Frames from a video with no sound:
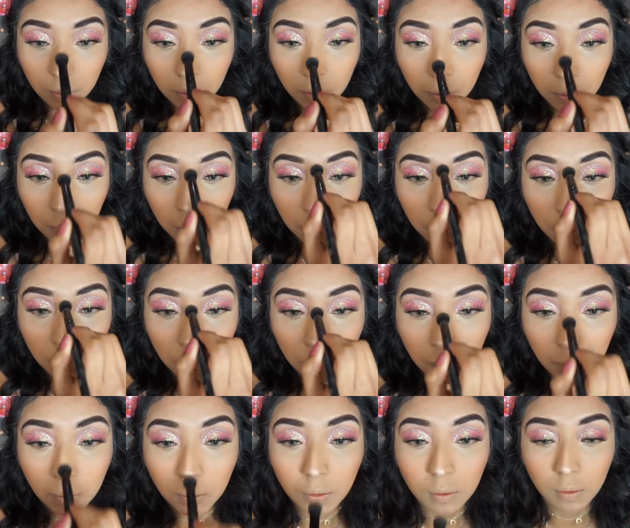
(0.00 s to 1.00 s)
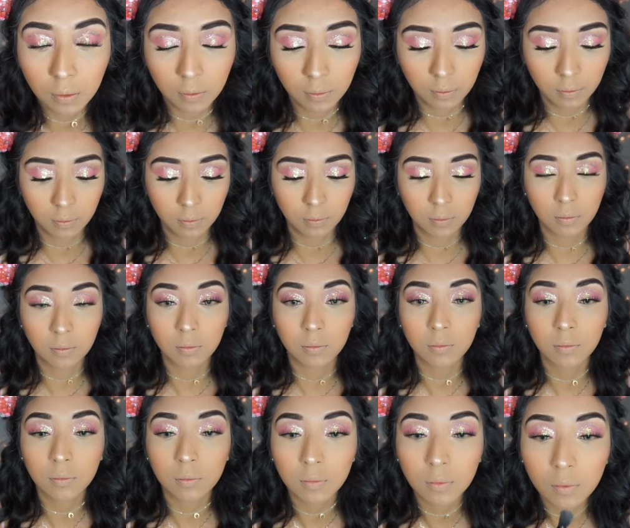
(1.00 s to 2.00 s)
Better than some high-end
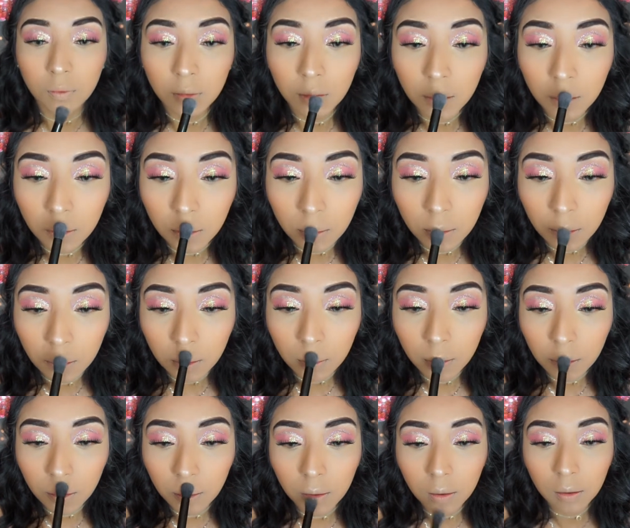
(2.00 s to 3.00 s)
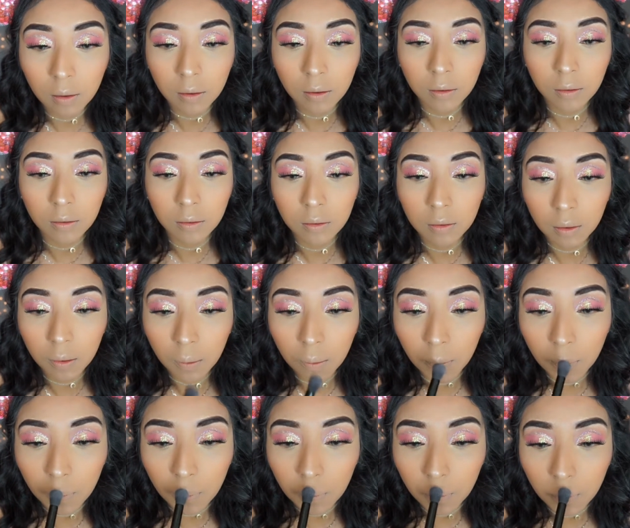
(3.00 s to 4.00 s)
highlighters, I can promise you that. It's
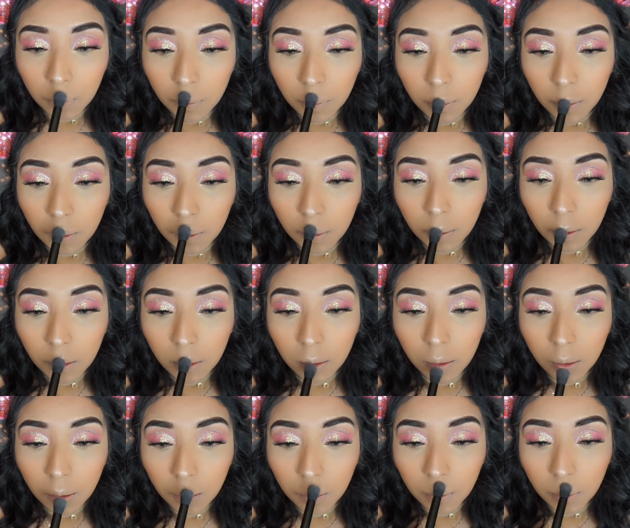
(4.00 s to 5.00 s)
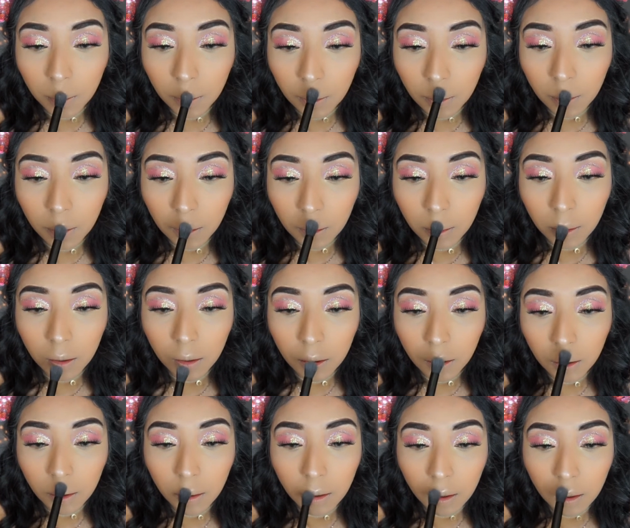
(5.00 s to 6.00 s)
just so pigmented and so
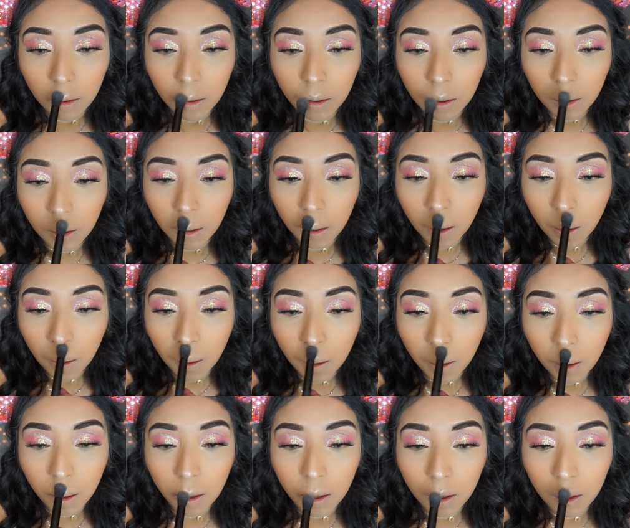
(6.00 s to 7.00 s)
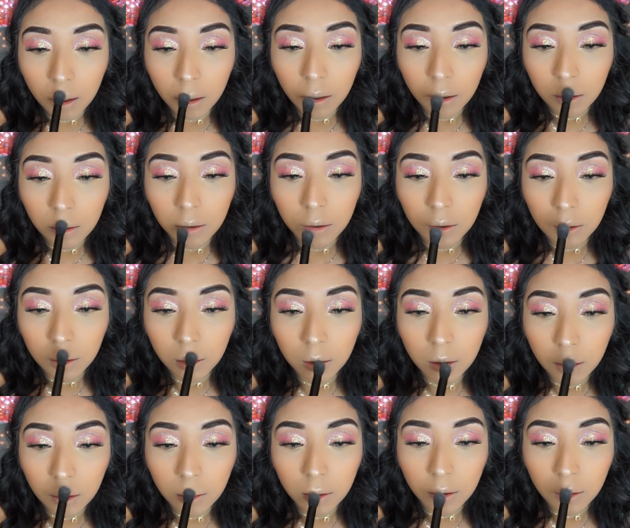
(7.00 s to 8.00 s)
shiny. Look at that. I just can't get over
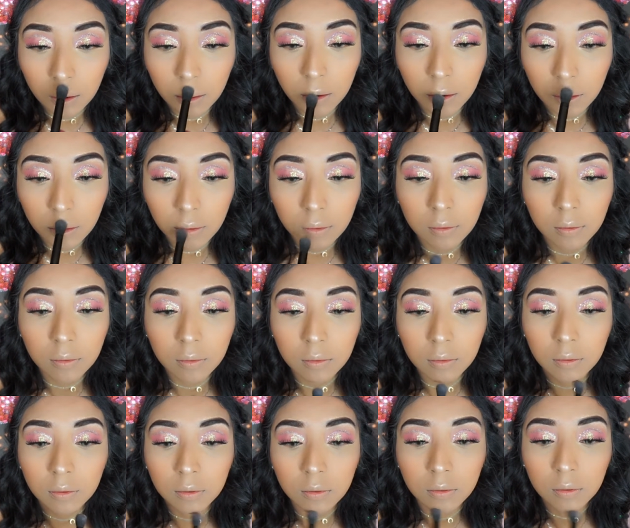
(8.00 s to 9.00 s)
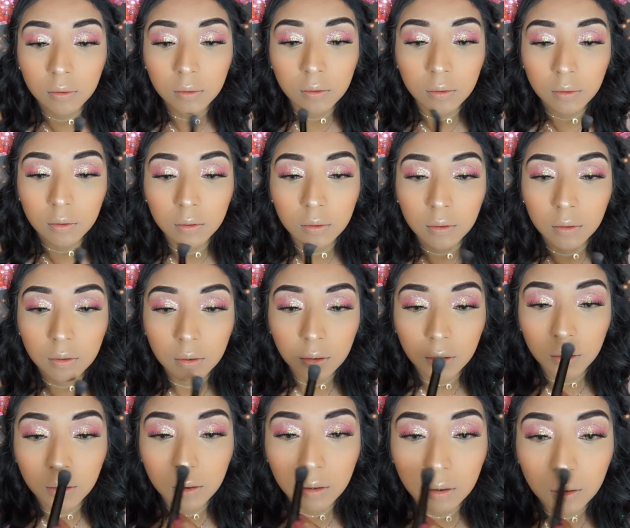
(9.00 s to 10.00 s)
that. It's just so
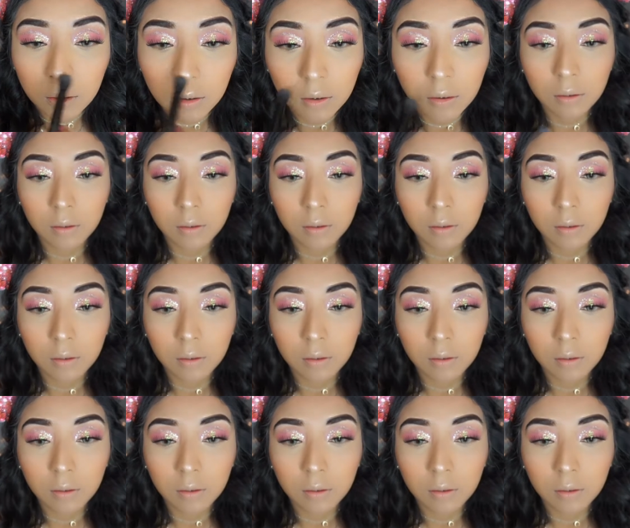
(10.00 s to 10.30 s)
beautiful.